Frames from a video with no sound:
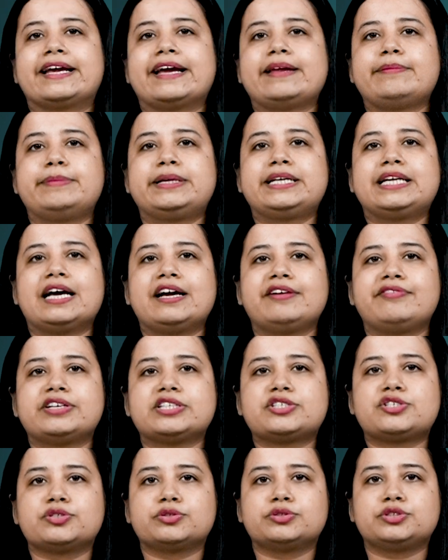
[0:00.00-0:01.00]
Can midlife
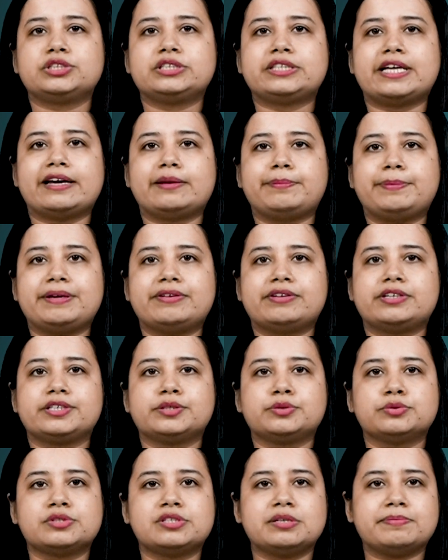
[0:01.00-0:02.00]
estrogen therapy
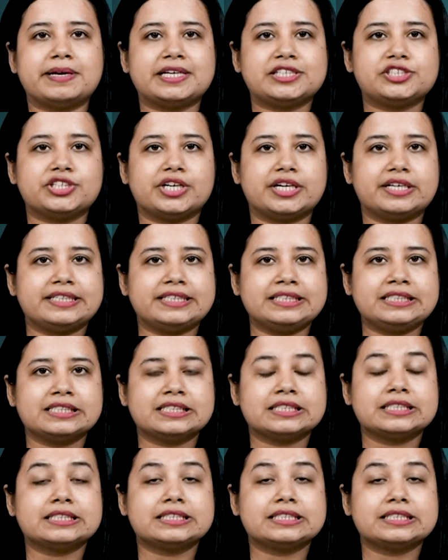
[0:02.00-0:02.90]
reduce dementia risk?